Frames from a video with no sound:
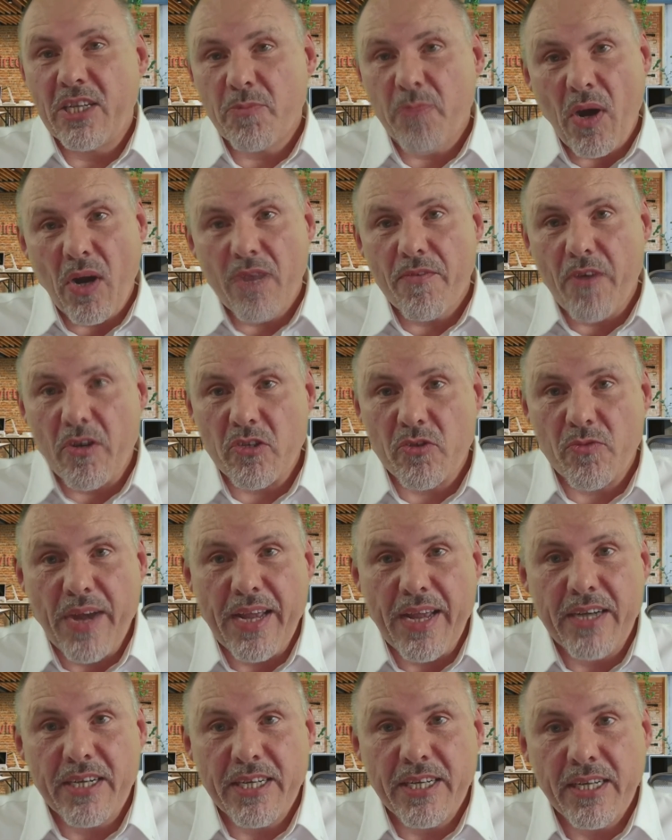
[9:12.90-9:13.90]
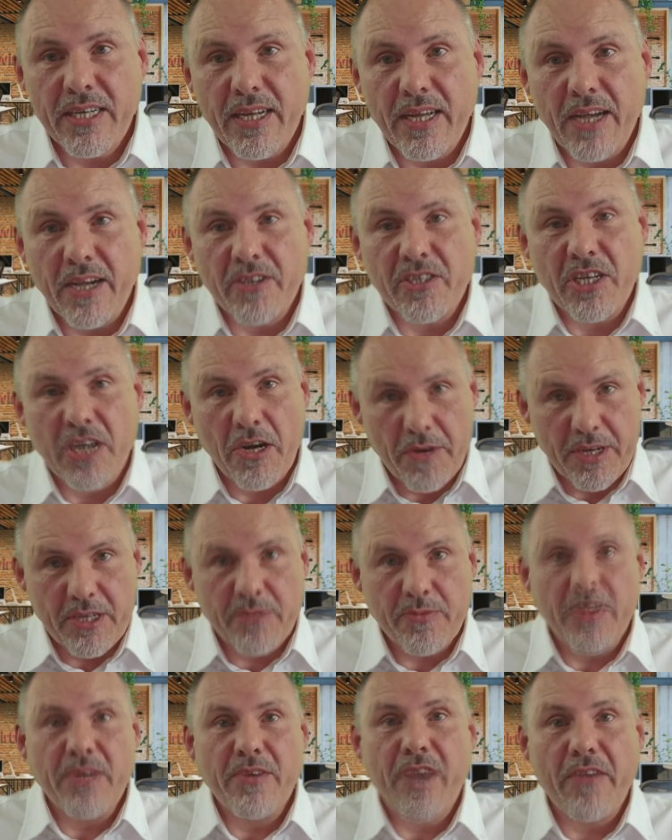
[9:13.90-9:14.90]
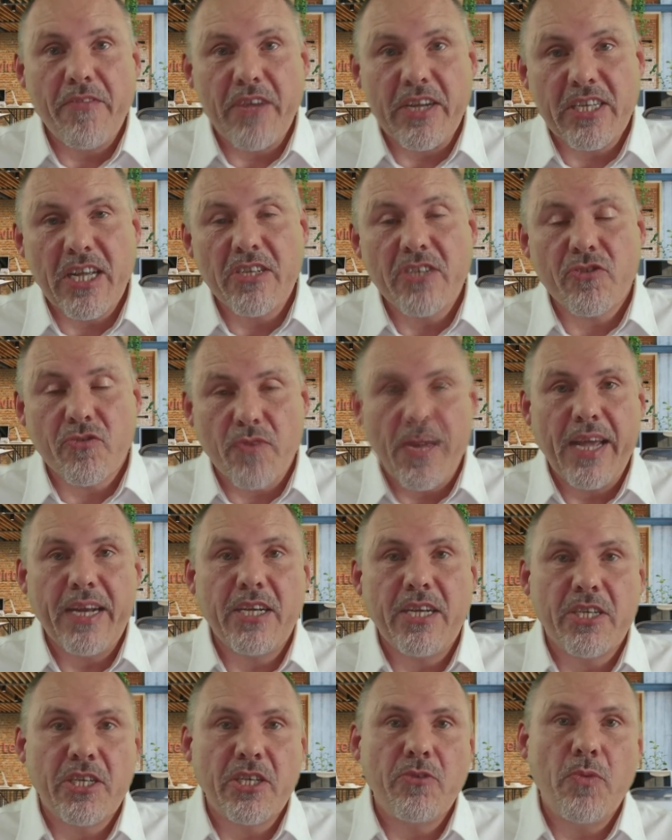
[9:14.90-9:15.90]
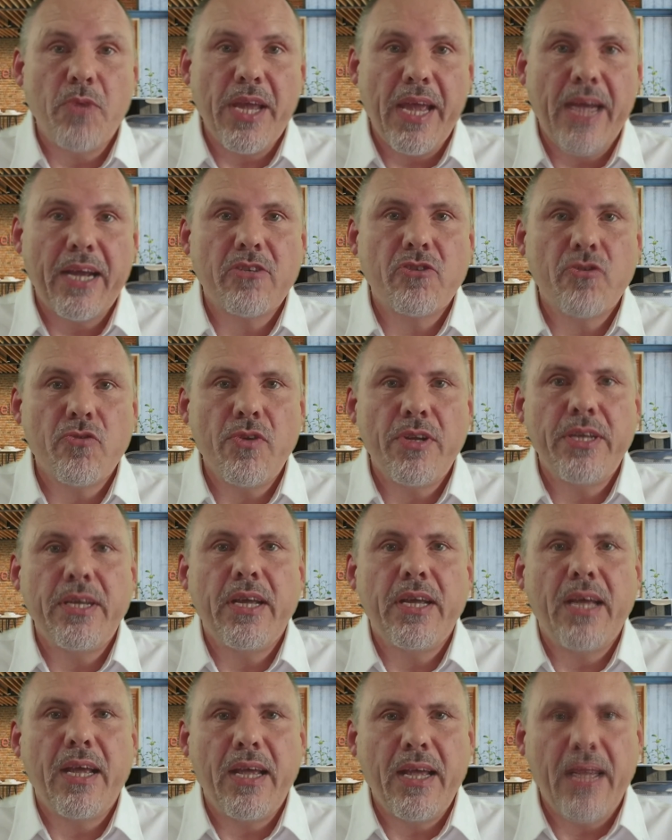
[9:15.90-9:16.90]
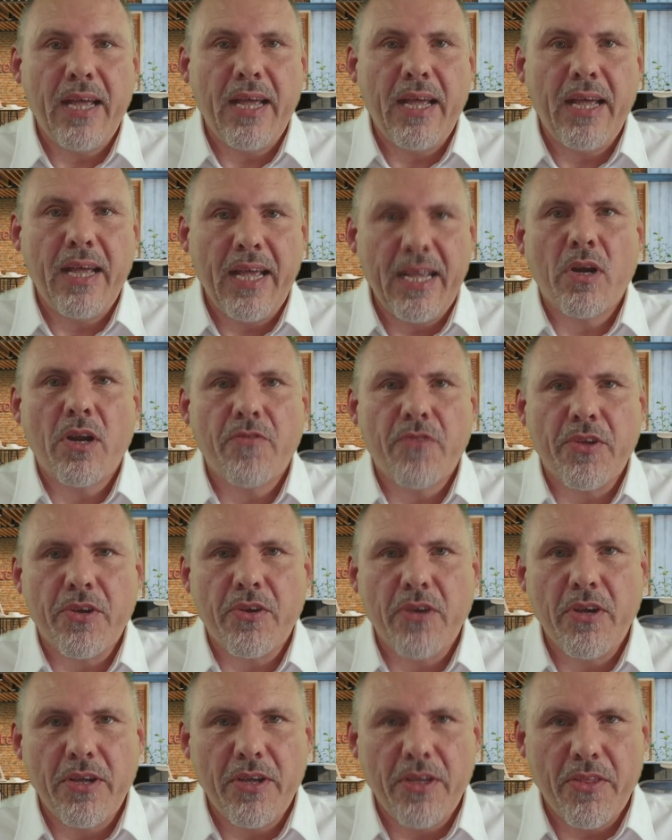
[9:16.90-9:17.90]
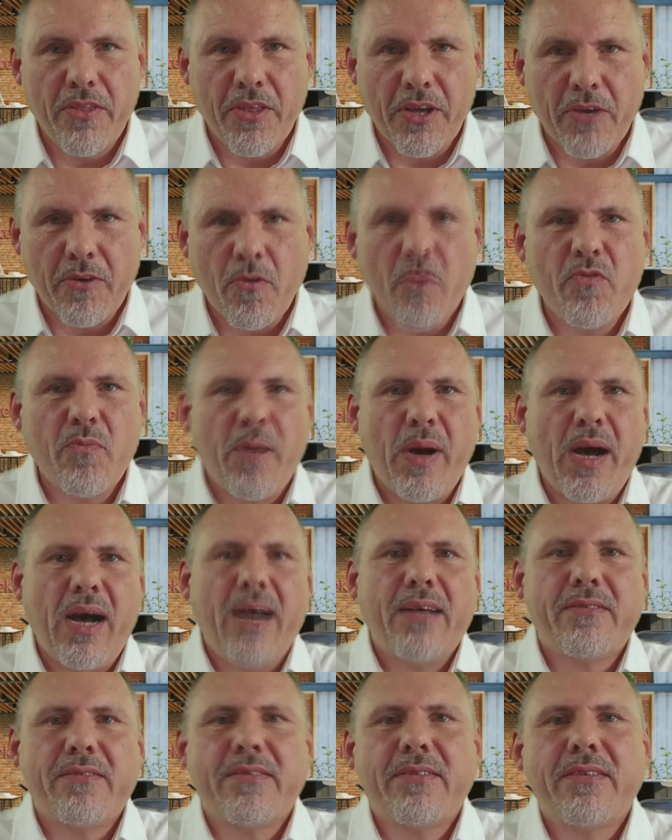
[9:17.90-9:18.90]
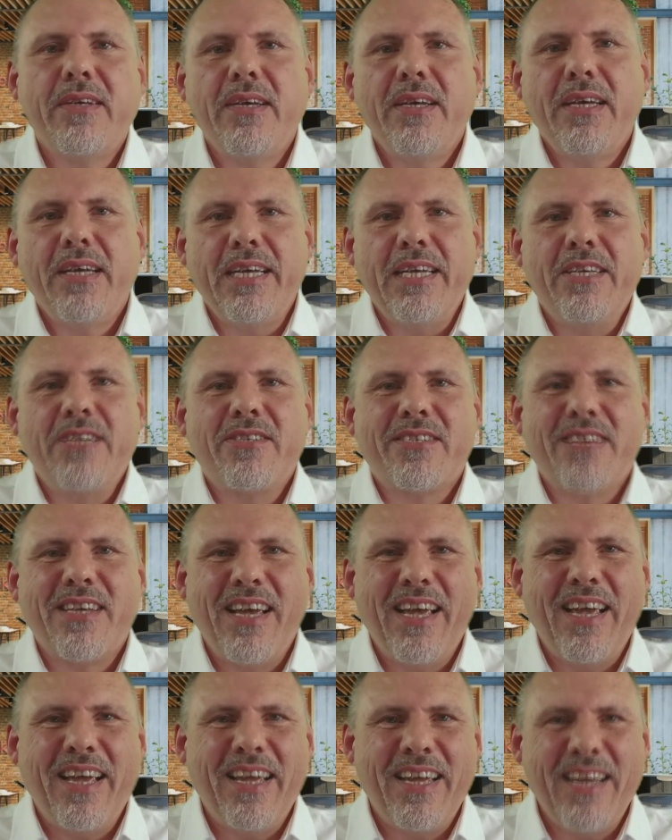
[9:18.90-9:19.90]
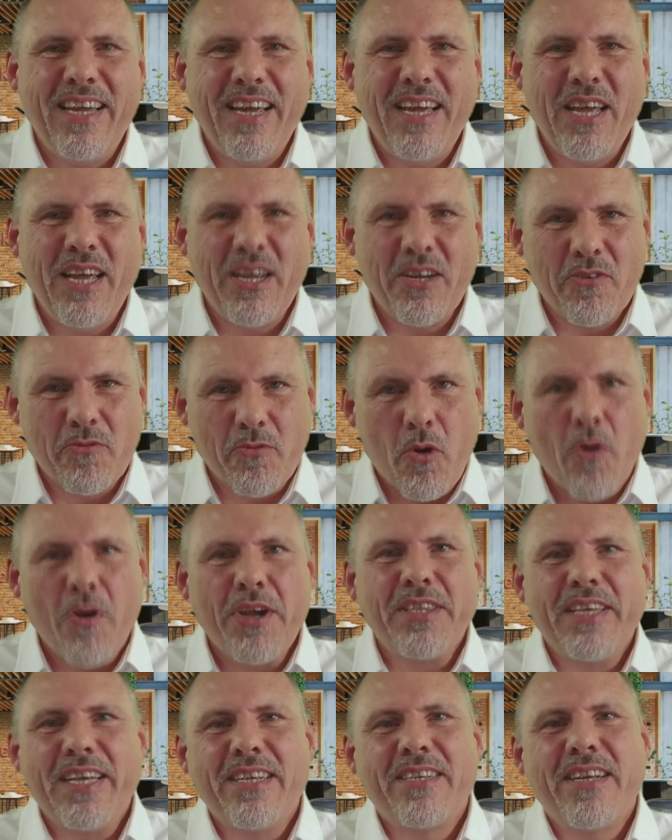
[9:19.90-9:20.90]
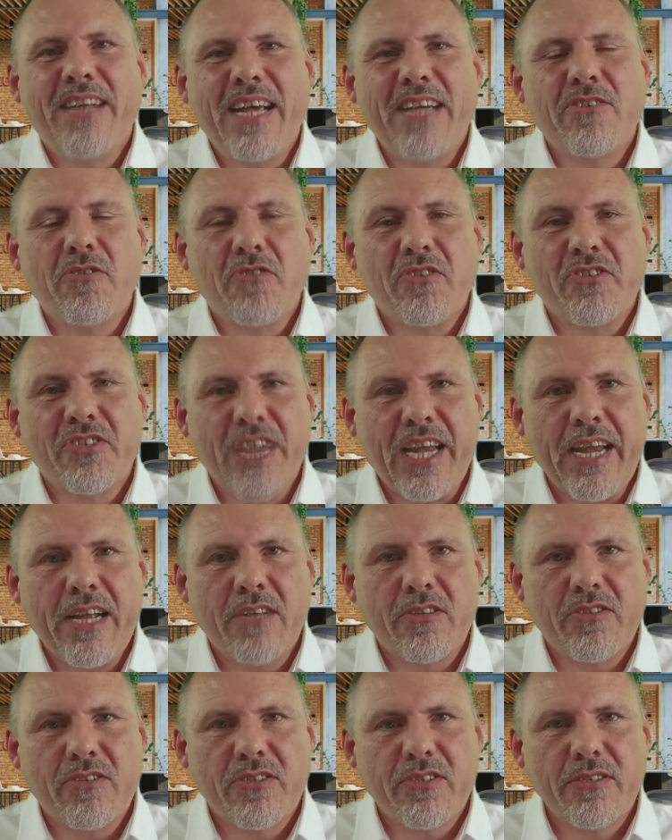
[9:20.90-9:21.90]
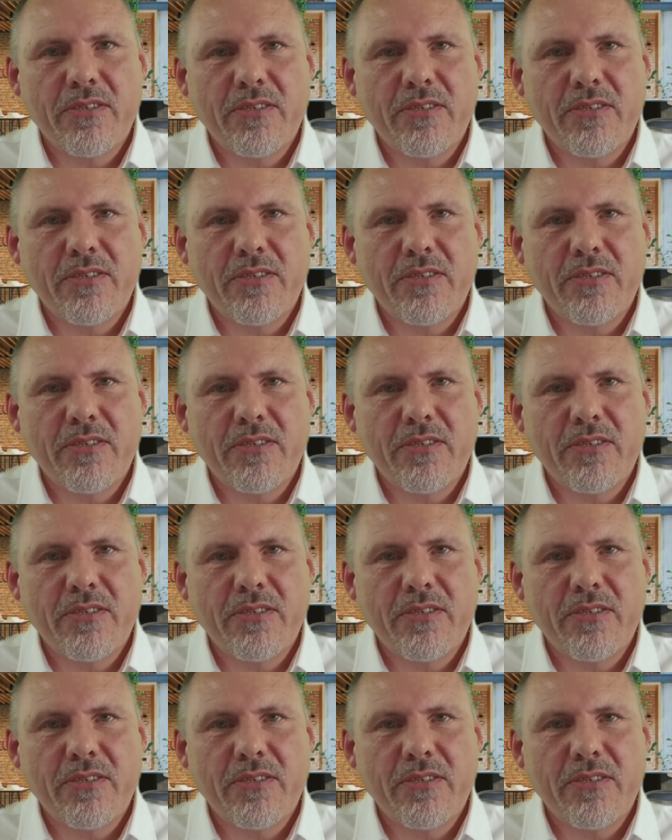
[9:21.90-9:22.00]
part of our strategy, Accelerate 25 Excel strategy, we actually has one of the growth paths is growing the international sales.